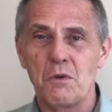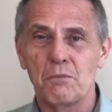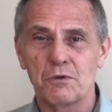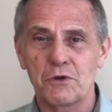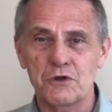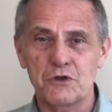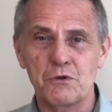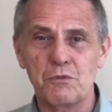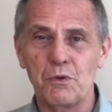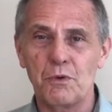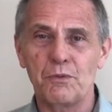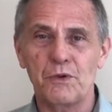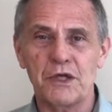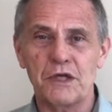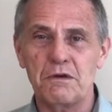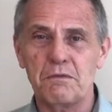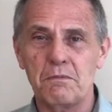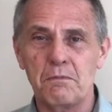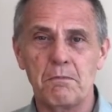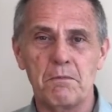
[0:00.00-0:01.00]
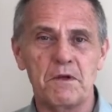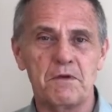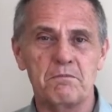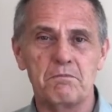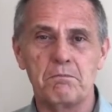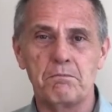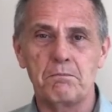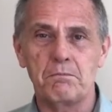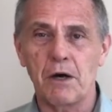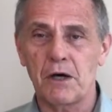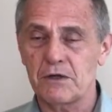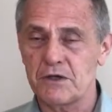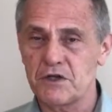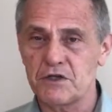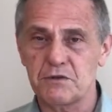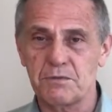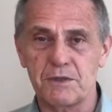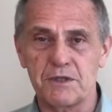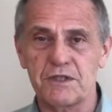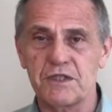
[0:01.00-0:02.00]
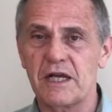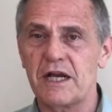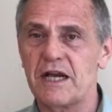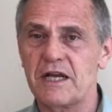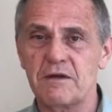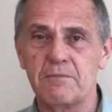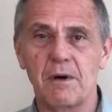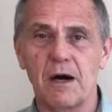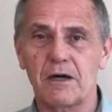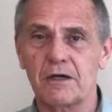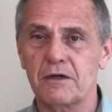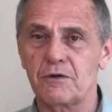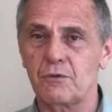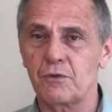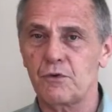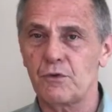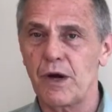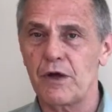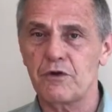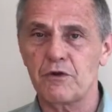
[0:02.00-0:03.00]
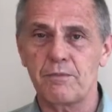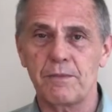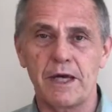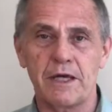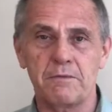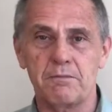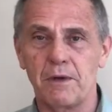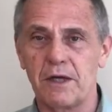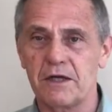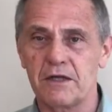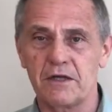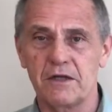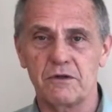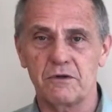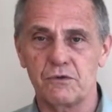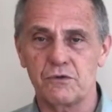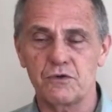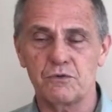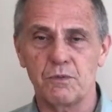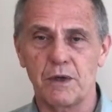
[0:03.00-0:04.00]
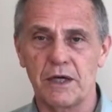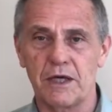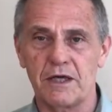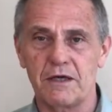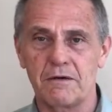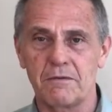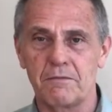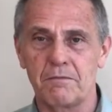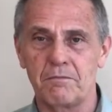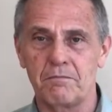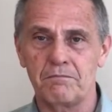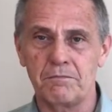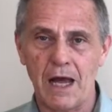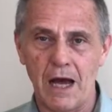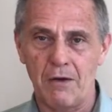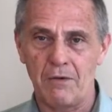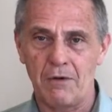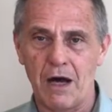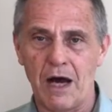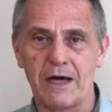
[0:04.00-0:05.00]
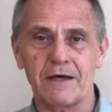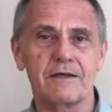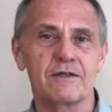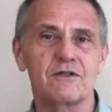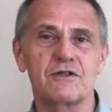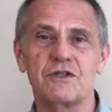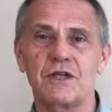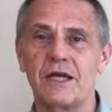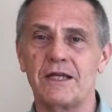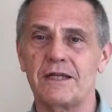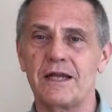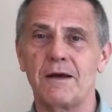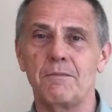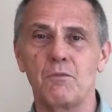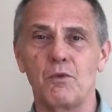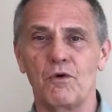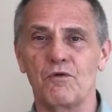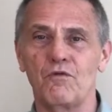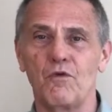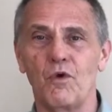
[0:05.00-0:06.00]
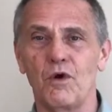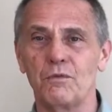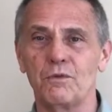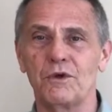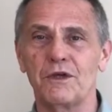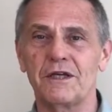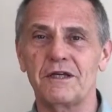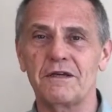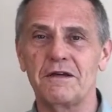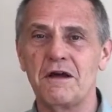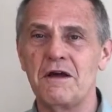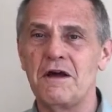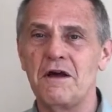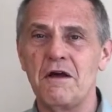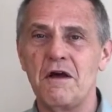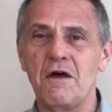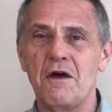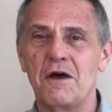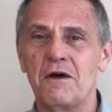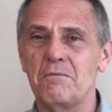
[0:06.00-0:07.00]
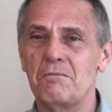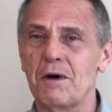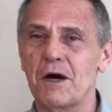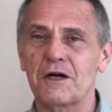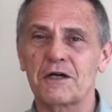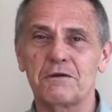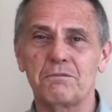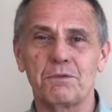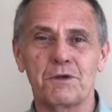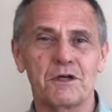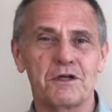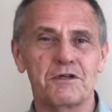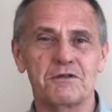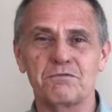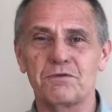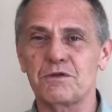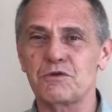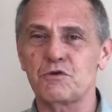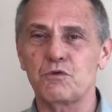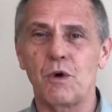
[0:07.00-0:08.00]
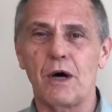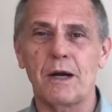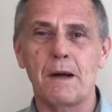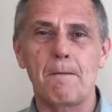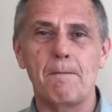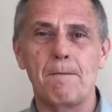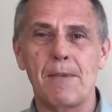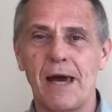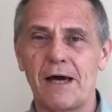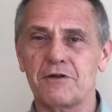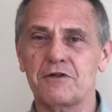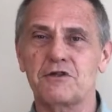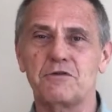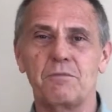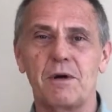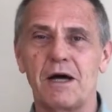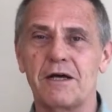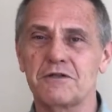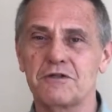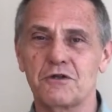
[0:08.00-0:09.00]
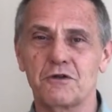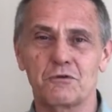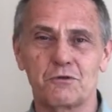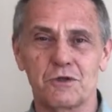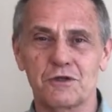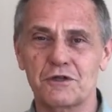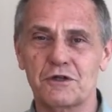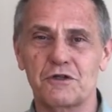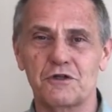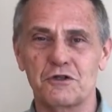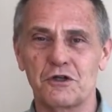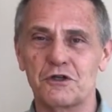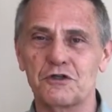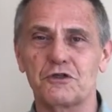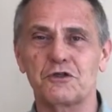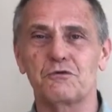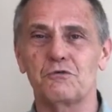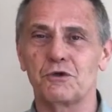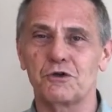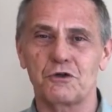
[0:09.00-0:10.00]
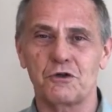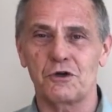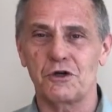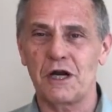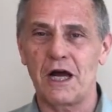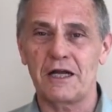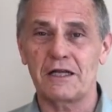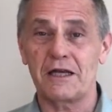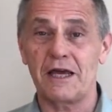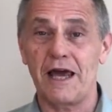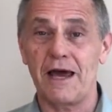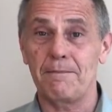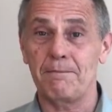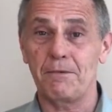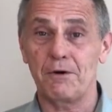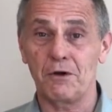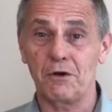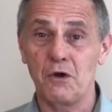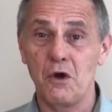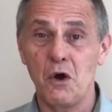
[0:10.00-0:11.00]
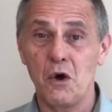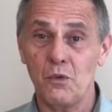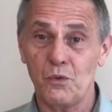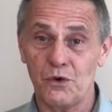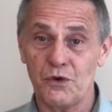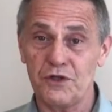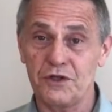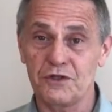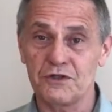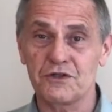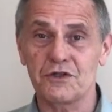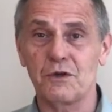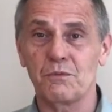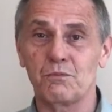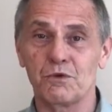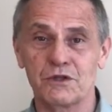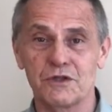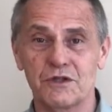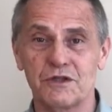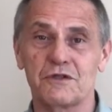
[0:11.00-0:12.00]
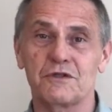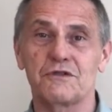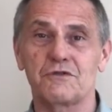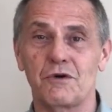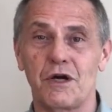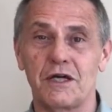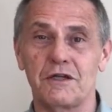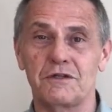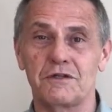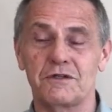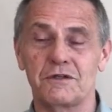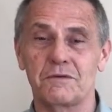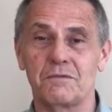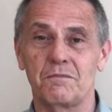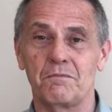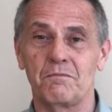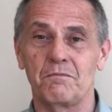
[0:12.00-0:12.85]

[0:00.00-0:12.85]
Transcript: Presumably, participants in any market would rather make money than lose money. Now, I can state that more formally. Market participants want to maximize their risk-adjusted return on capital within some risk constraints.